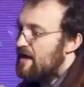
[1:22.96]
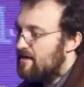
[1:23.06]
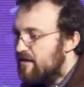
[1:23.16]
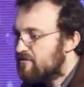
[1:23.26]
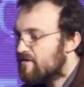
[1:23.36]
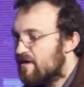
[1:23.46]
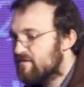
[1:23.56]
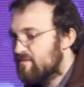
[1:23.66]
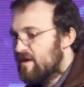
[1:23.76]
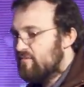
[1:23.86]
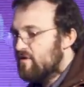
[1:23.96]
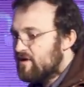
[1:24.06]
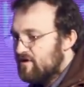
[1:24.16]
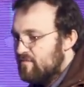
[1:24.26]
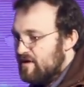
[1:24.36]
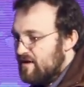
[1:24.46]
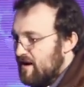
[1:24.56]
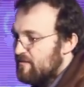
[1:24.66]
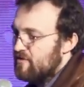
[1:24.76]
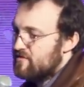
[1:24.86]
and underestimate what can be
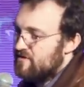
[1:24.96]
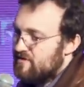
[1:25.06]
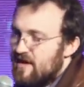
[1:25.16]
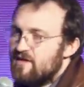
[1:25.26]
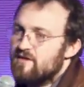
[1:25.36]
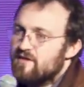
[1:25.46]
accomplished in 10